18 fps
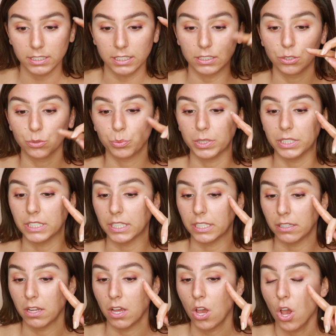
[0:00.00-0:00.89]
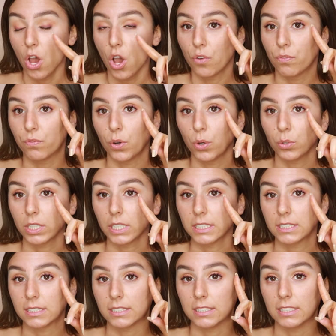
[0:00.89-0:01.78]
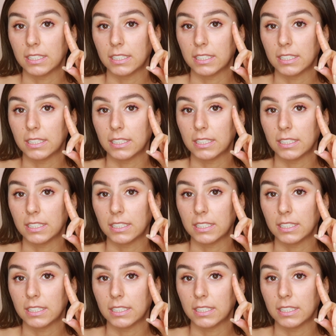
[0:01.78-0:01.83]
Since we did focus